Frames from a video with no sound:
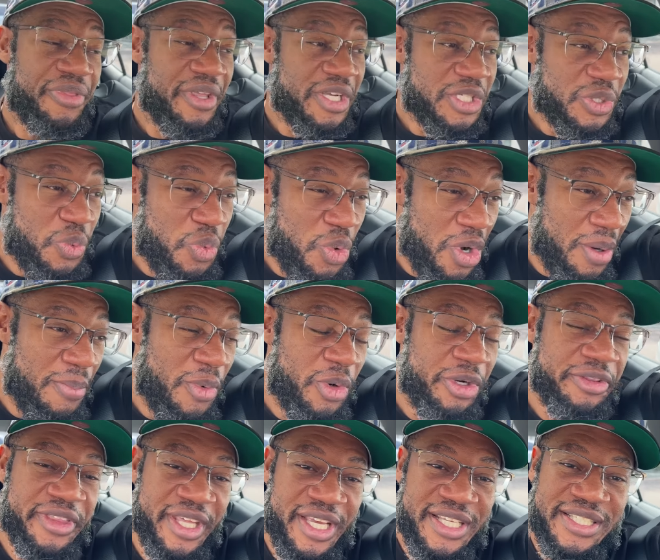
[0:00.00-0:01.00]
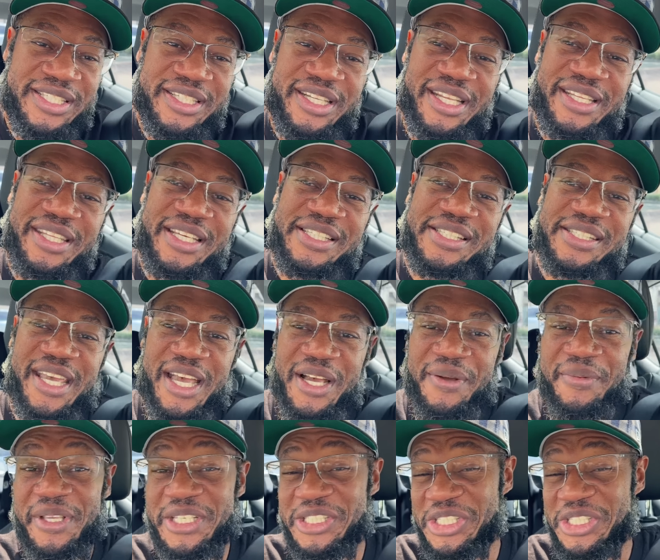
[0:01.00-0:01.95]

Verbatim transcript: There's one more thing to the discount.